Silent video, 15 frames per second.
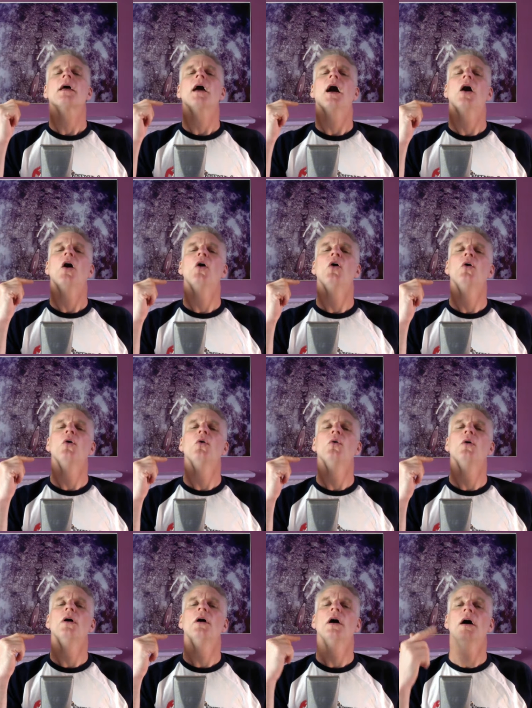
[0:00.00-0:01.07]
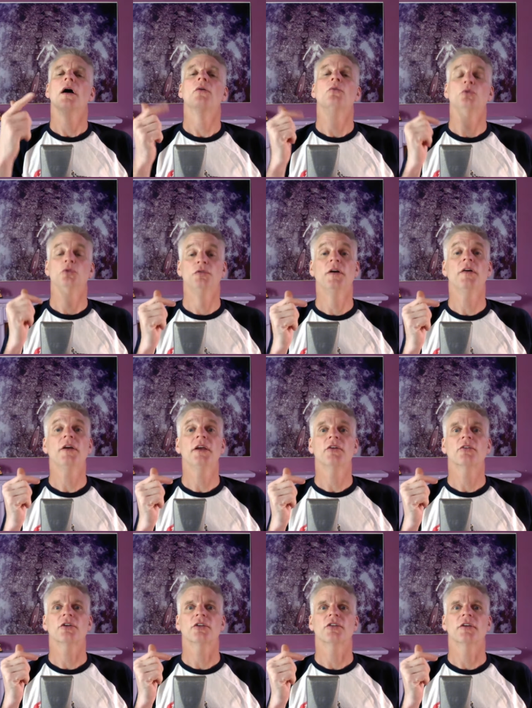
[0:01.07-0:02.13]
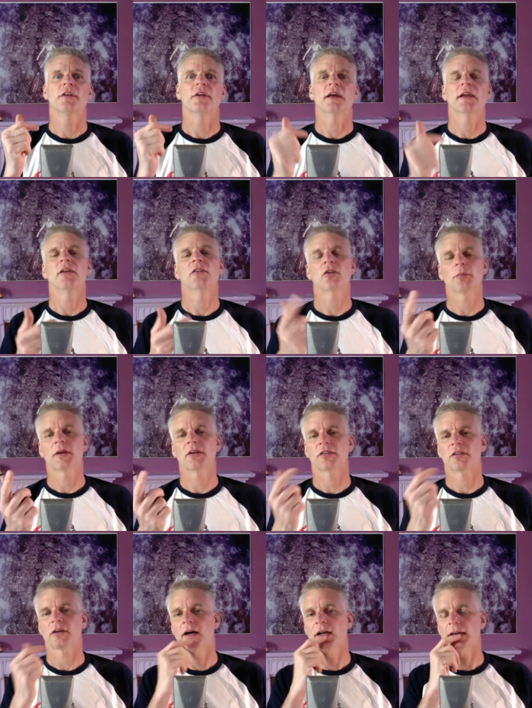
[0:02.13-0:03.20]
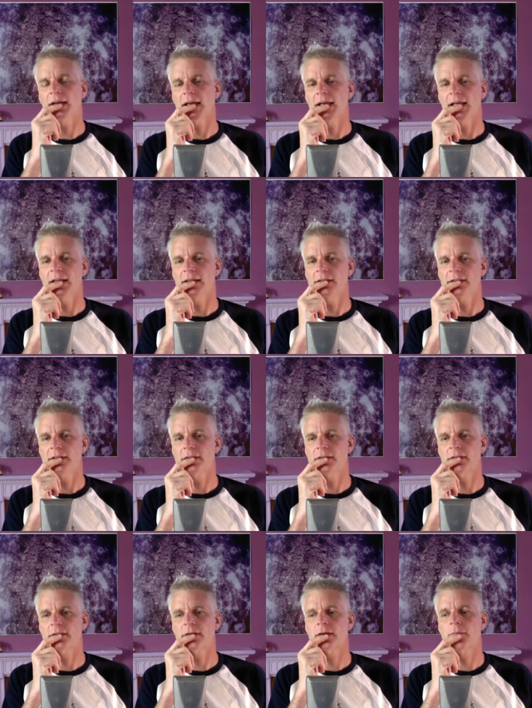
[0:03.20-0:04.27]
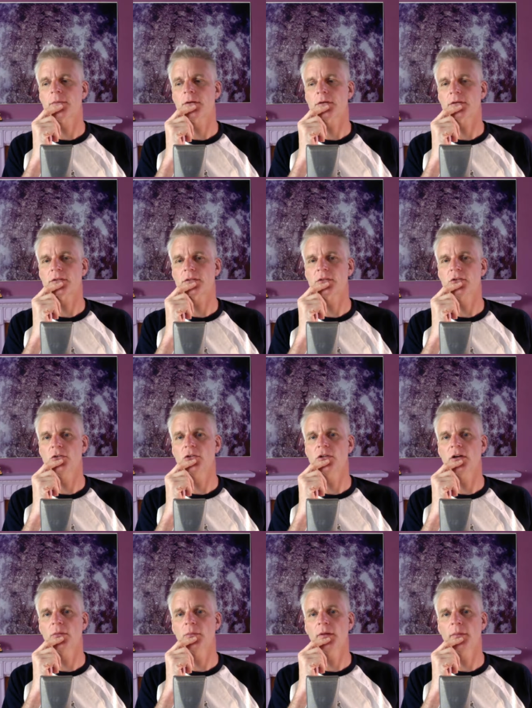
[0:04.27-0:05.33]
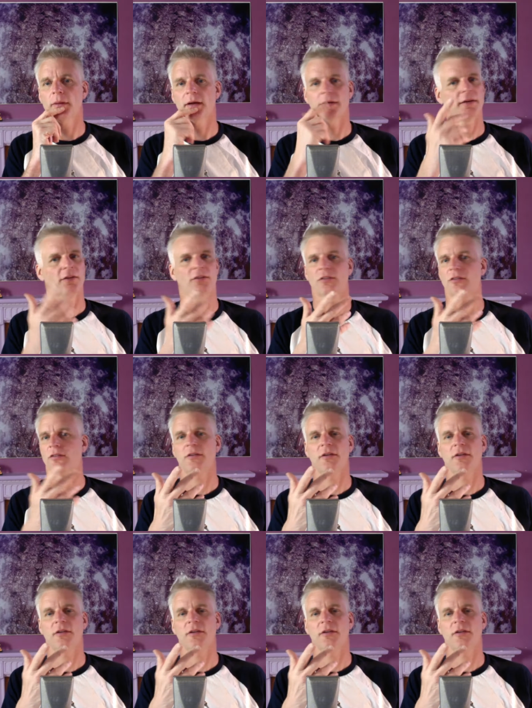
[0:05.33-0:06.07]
who was very interested, and he took me aside and he said, Marcus, can you tell me about this